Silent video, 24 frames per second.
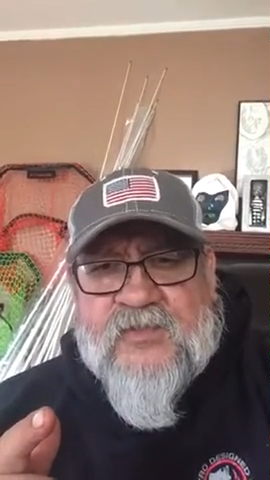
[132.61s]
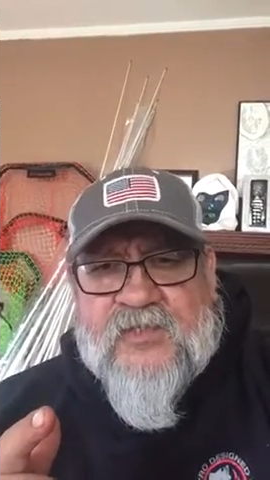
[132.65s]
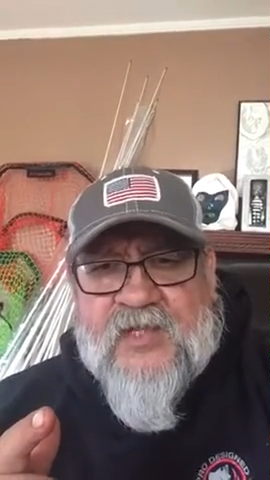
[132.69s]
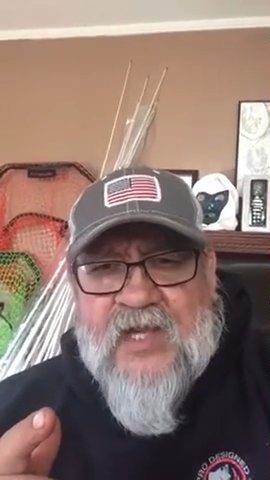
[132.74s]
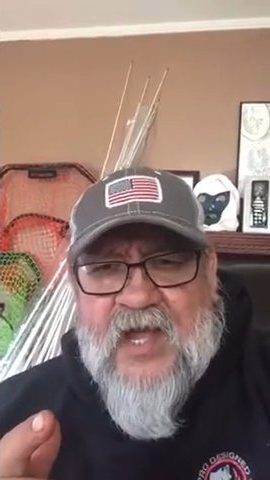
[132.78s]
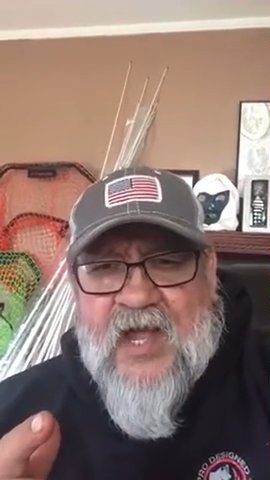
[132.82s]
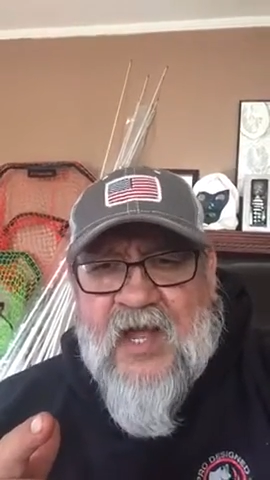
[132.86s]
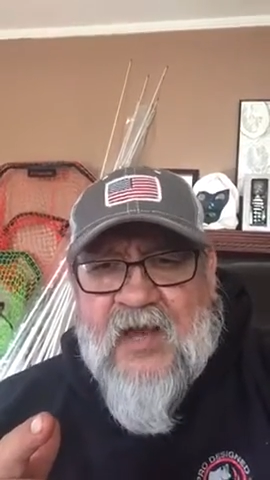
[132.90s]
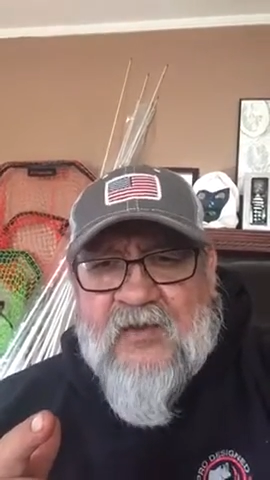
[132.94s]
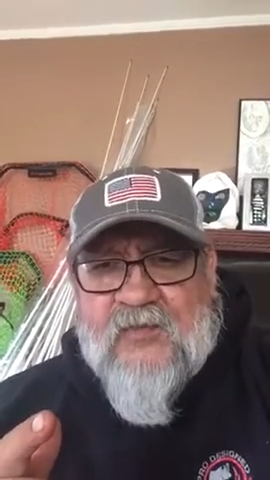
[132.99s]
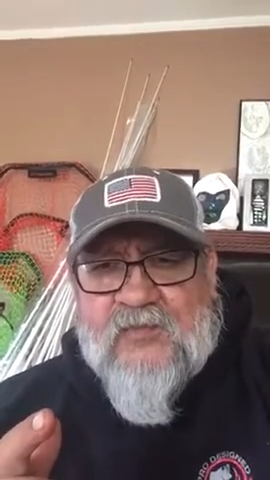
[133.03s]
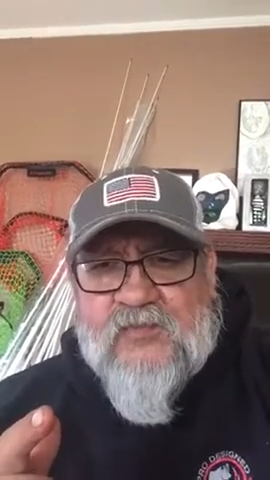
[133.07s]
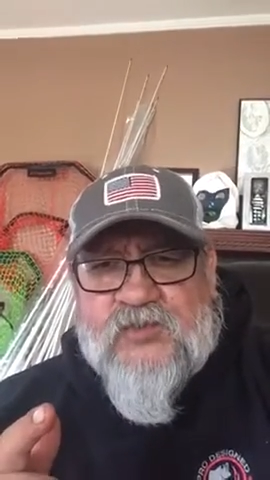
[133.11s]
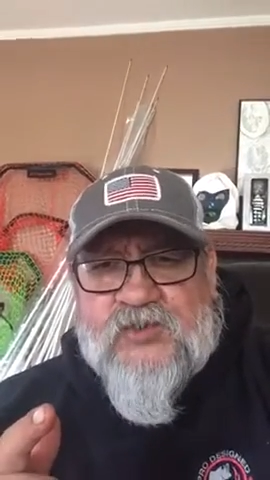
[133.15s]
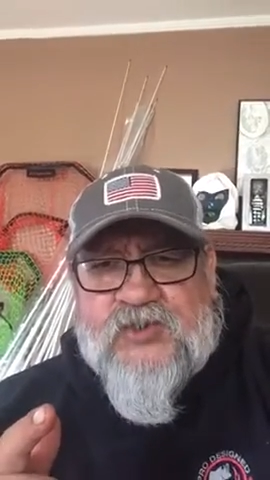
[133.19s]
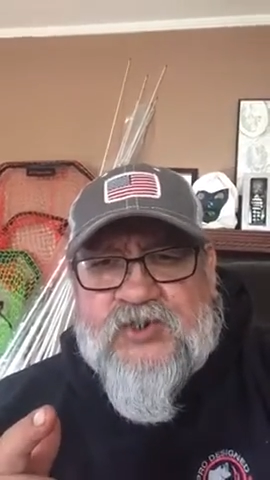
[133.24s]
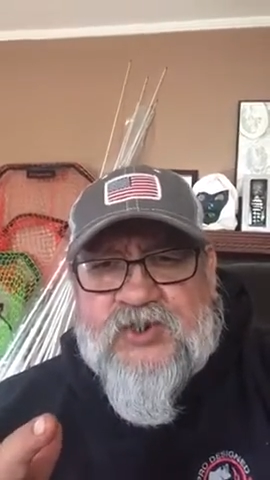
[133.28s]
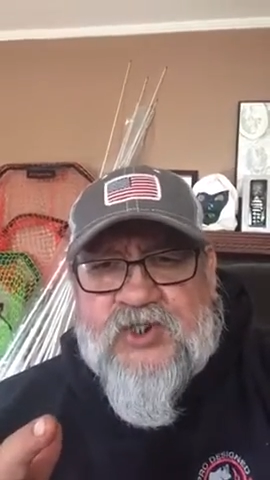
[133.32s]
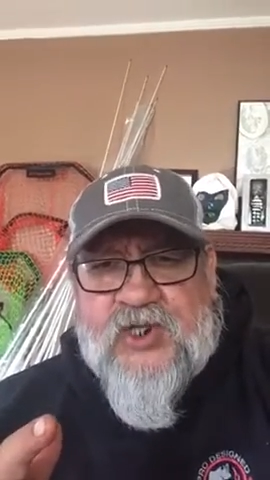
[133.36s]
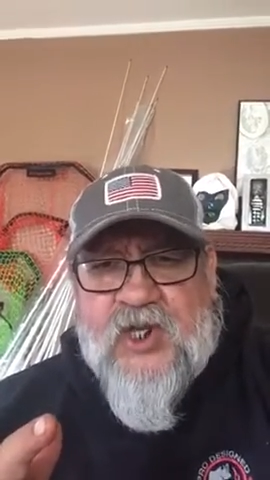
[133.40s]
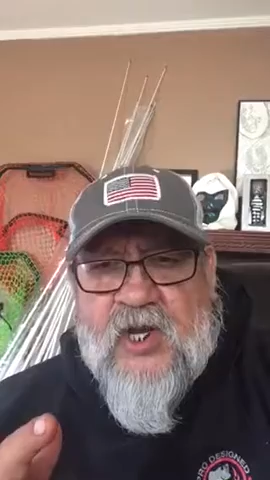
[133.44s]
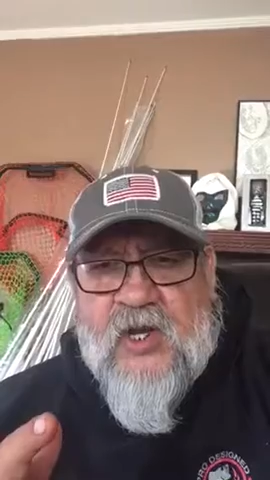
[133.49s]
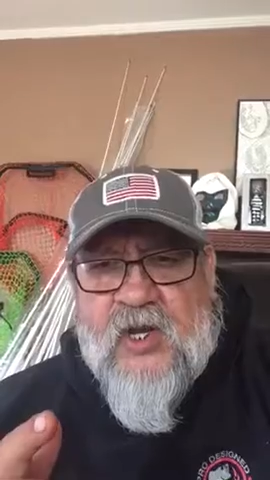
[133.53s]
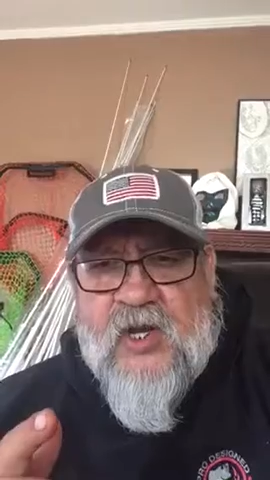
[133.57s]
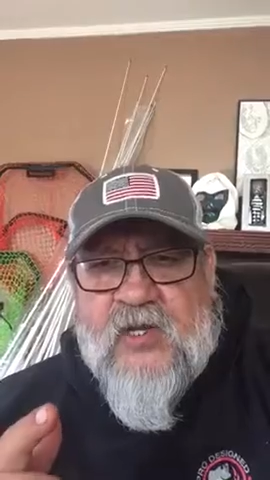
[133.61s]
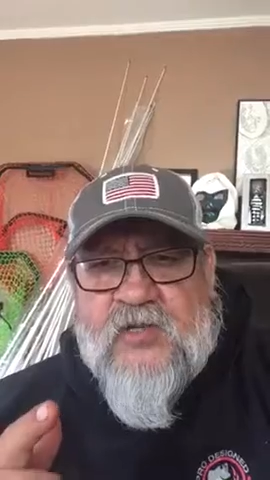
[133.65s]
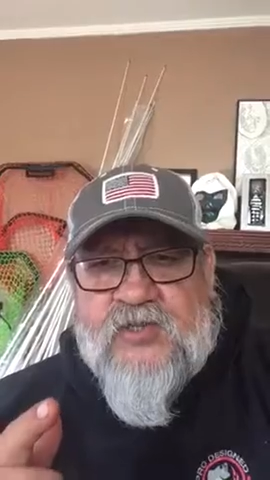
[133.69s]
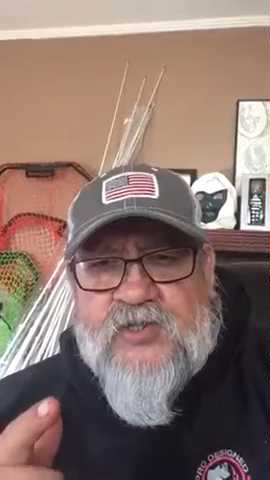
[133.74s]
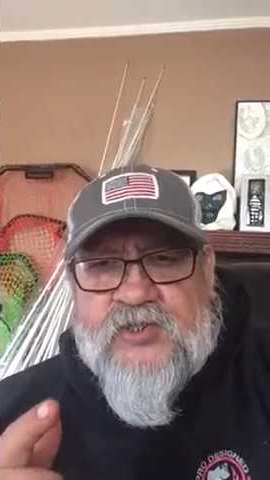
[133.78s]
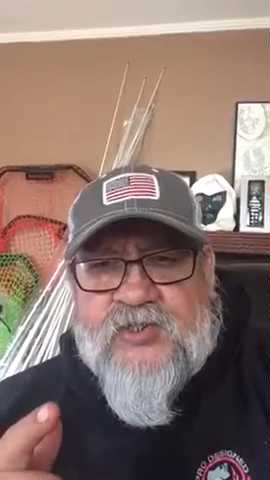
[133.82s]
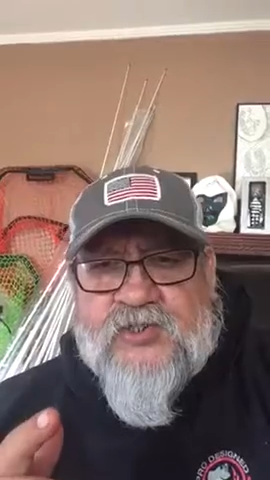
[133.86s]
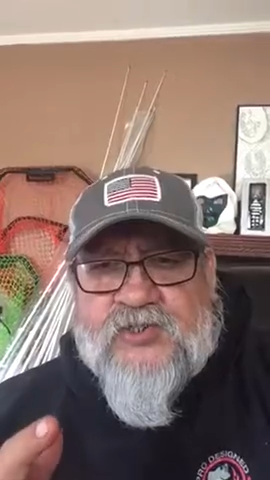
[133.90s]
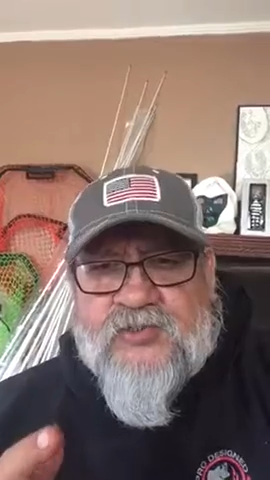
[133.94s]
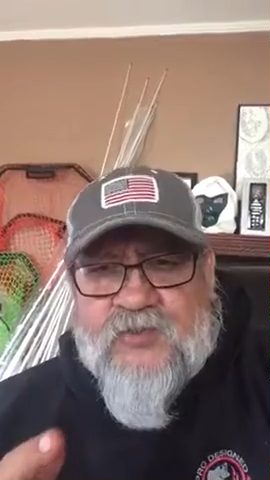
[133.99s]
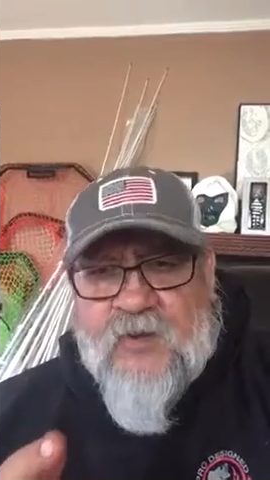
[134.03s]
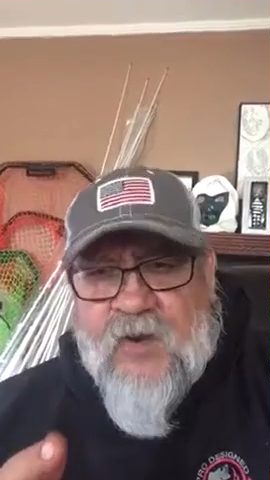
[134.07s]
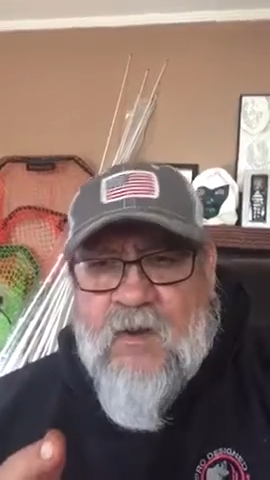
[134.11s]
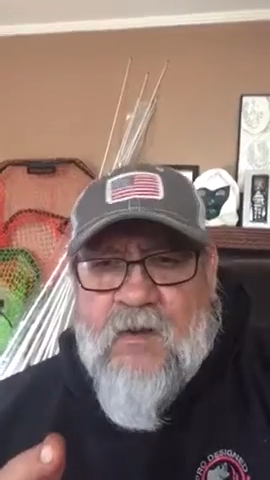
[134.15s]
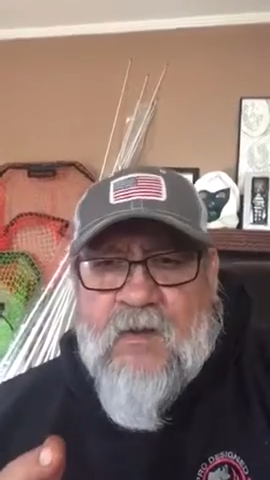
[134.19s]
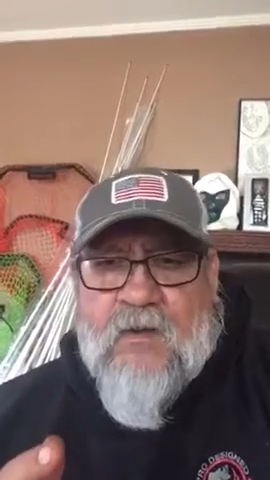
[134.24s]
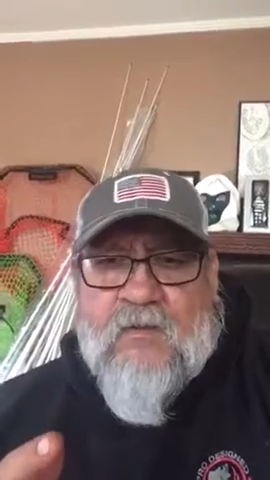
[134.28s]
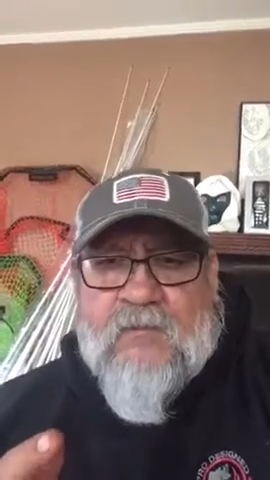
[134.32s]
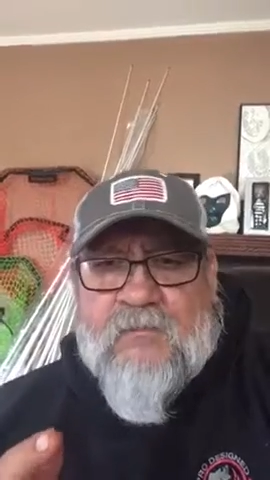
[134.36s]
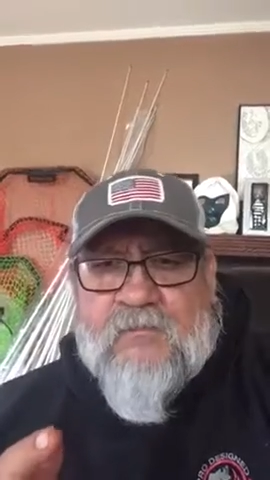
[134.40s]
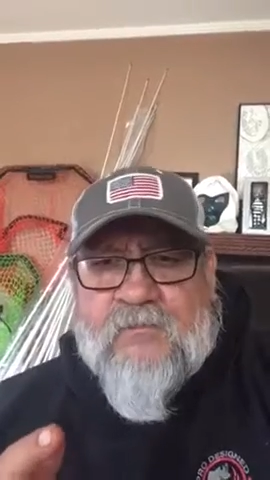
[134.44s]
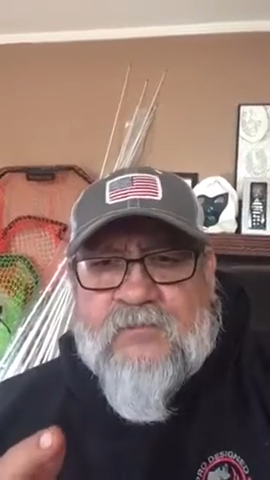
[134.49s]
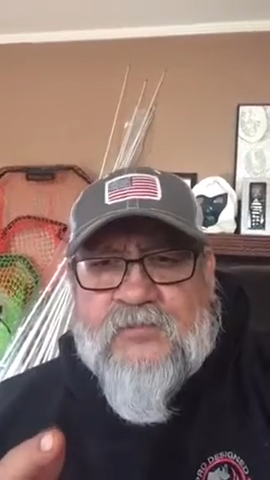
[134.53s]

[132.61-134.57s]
Donald J. Trump.